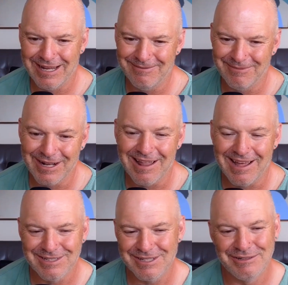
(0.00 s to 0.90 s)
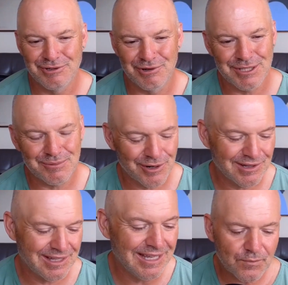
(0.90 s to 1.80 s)
My clients aren't
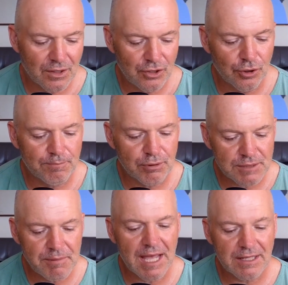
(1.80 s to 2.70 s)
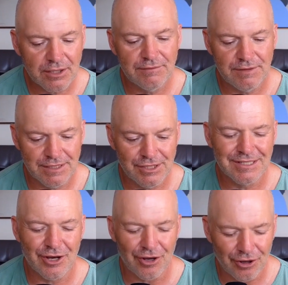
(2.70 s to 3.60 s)
trustworthy. Your perspective is
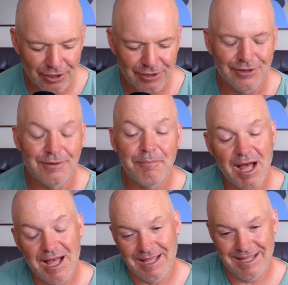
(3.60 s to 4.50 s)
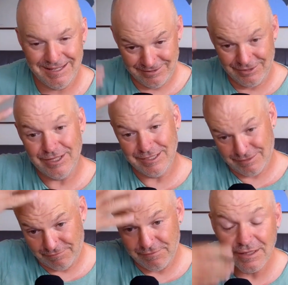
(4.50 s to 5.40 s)
colored by this
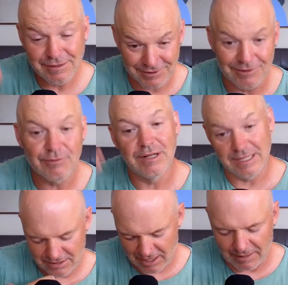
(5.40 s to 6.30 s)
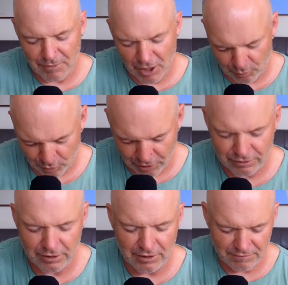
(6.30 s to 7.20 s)
filter. Like, I'm not
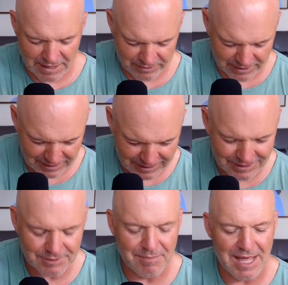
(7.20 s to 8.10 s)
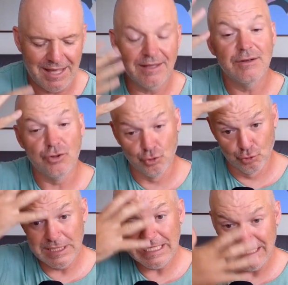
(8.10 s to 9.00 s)
worthy of having needs met.
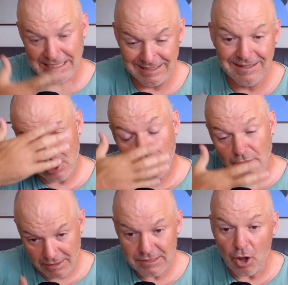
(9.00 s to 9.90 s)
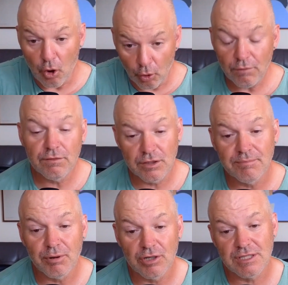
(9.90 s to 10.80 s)
Green is over the
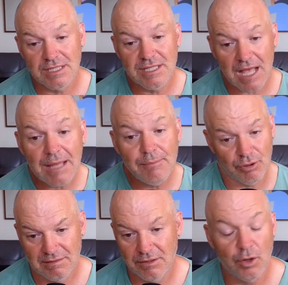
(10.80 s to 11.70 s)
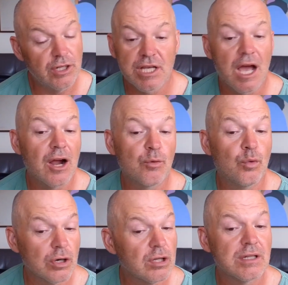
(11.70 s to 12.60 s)
person's eyeball. Yeah. The entire
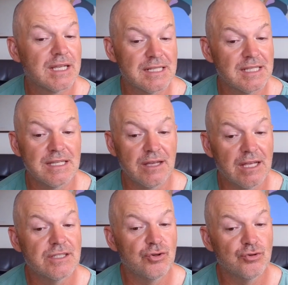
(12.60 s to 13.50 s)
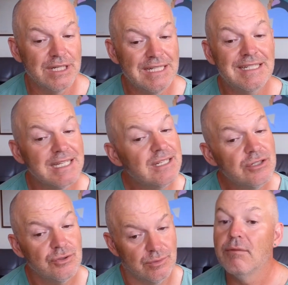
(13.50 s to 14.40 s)
world has a green tint
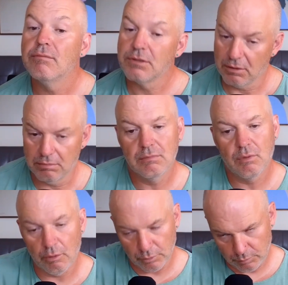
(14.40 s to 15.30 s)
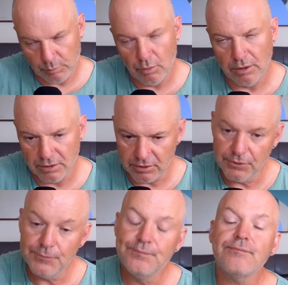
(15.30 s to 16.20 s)
to it. So what would we want to
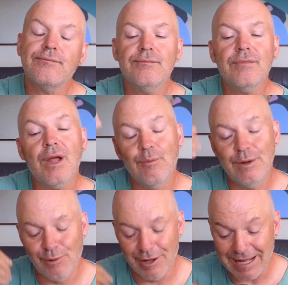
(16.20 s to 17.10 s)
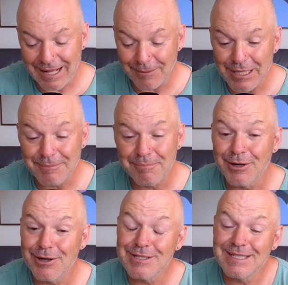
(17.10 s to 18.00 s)
do? We'd want to help that
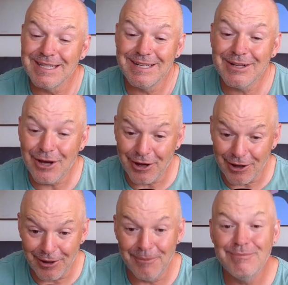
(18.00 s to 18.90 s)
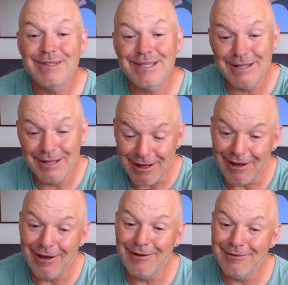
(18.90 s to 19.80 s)
person come to
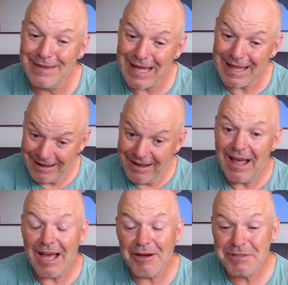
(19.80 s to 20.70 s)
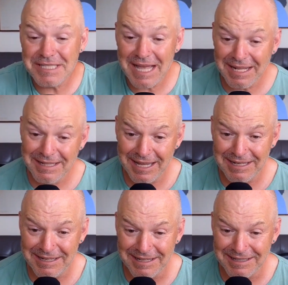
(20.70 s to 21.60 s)
love that. How sad that
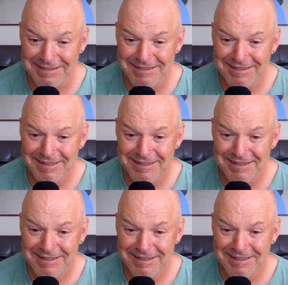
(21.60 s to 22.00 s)
is.